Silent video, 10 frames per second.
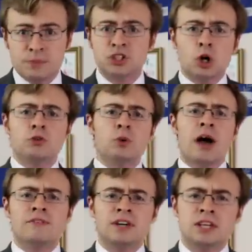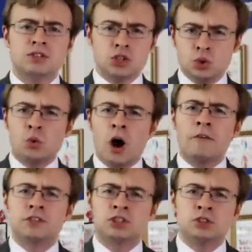So if you have any two
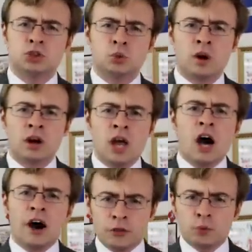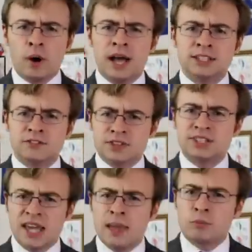officers who are otherwise of the
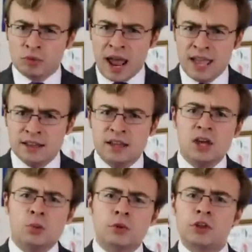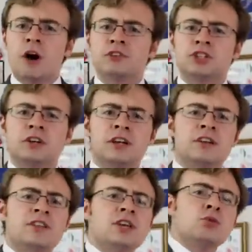same rank, well, the officer
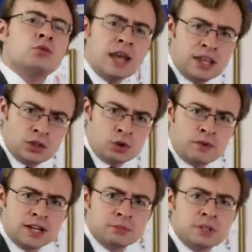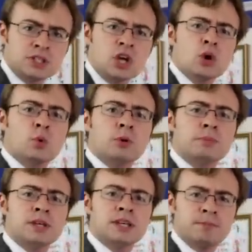in the regular regiment would
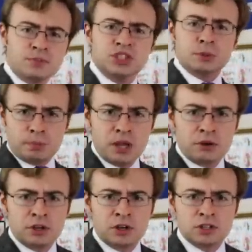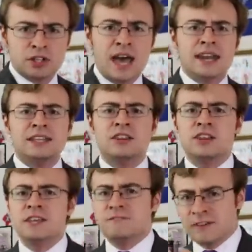be superior to that in
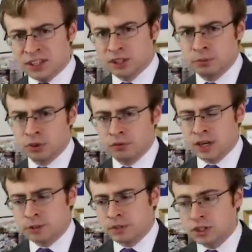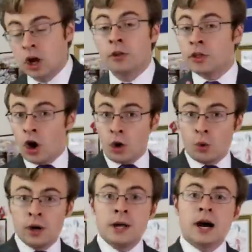the fencible regiment,
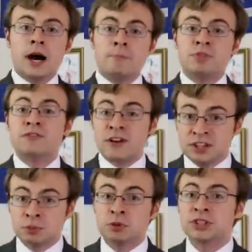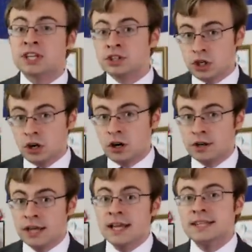although the fencibles in
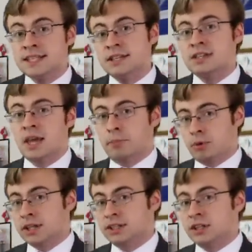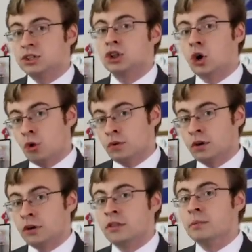turn did take precedence over the